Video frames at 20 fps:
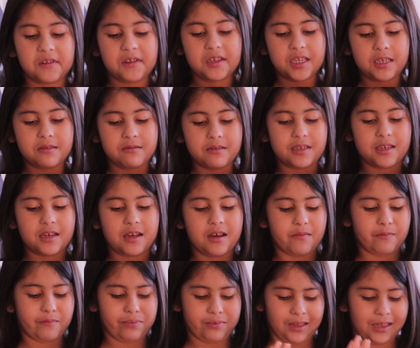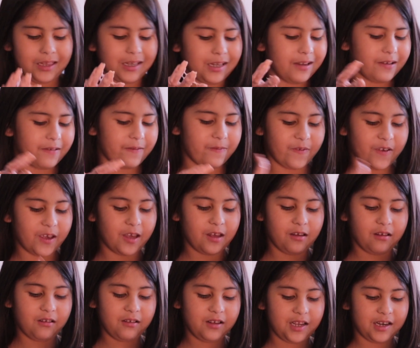This was a complete
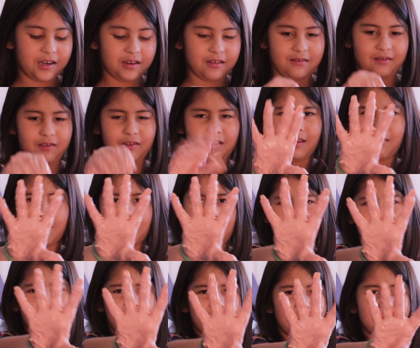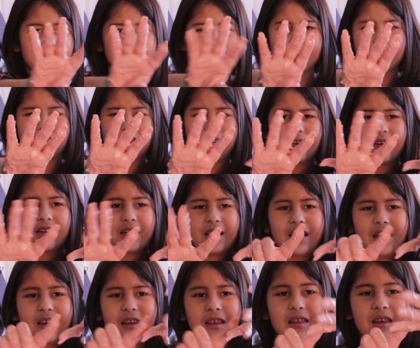fail, and look at my hands.
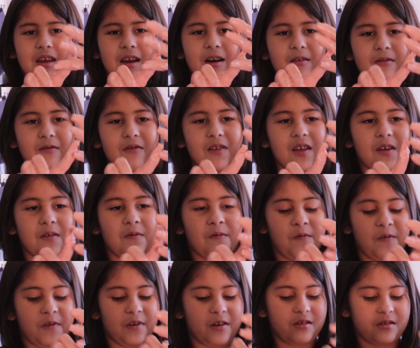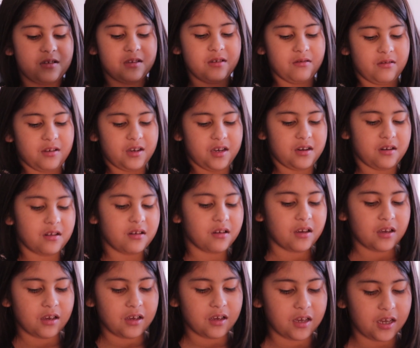They don't really feel so good.
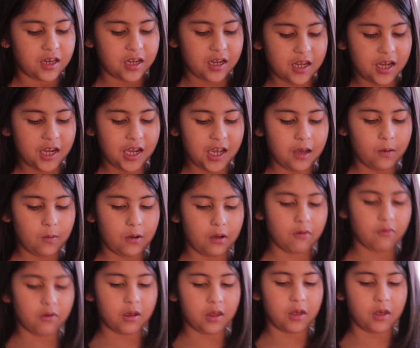And it came out